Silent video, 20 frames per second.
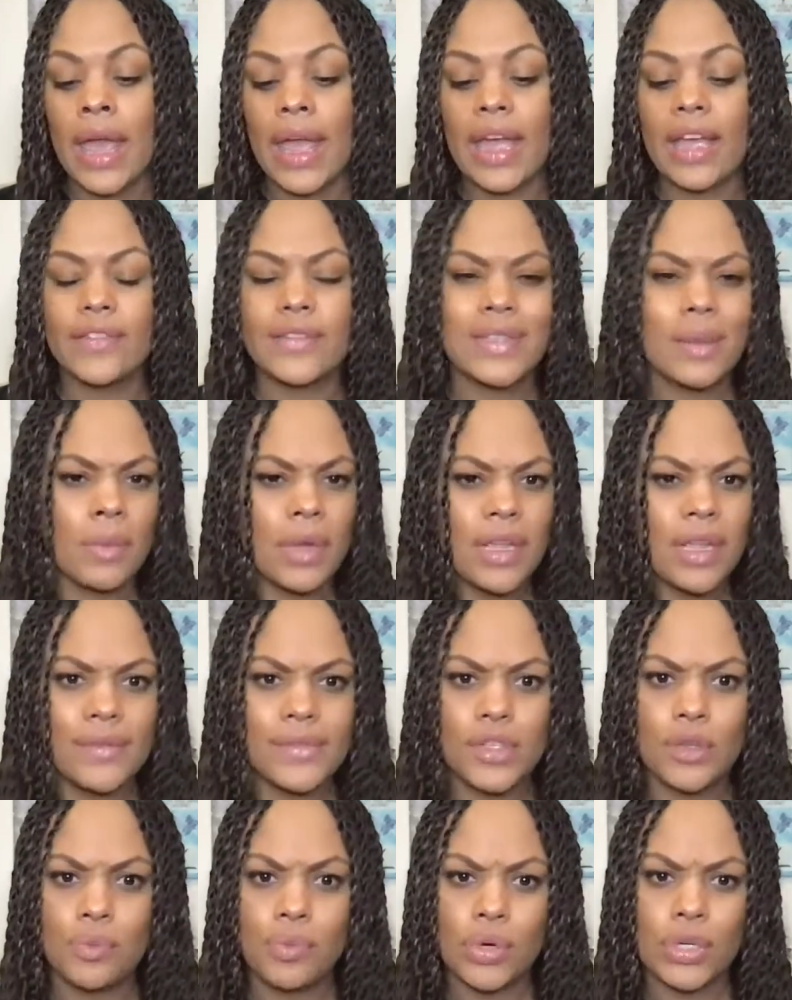If someone
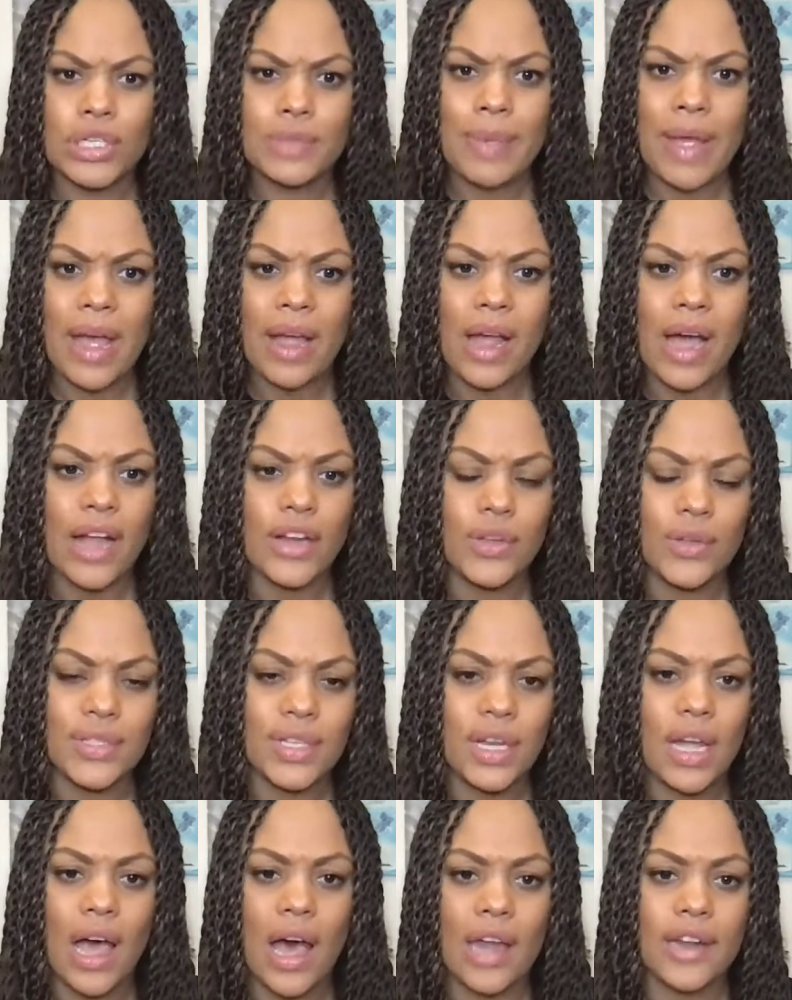gives you pushback on
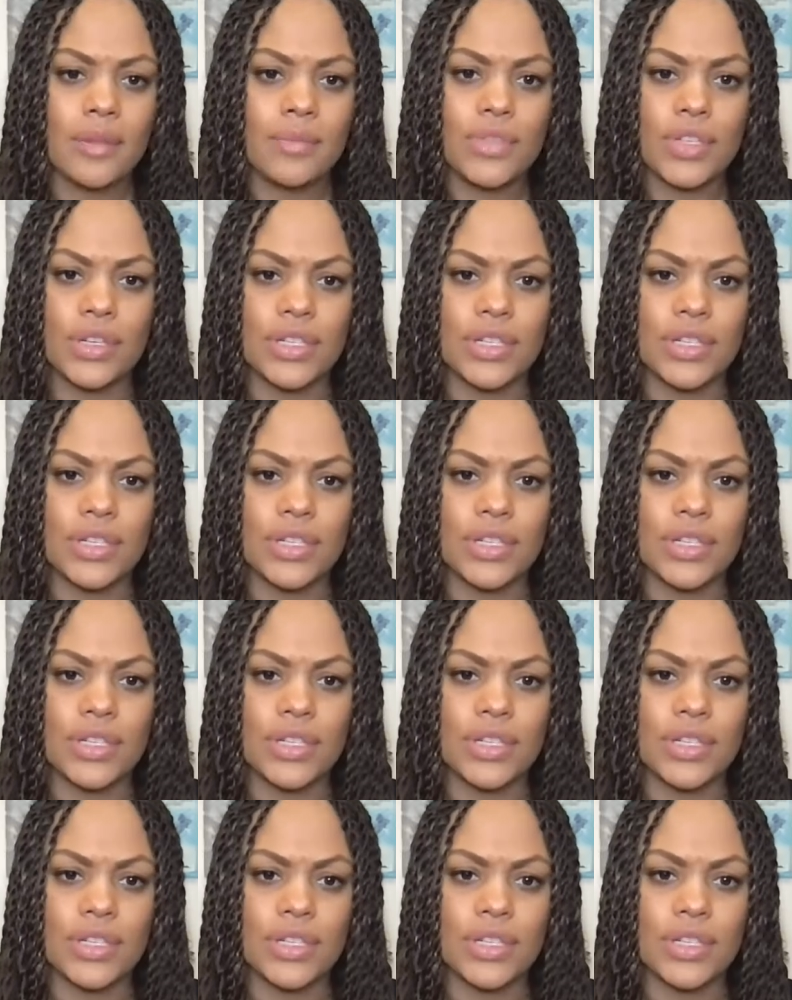using condoms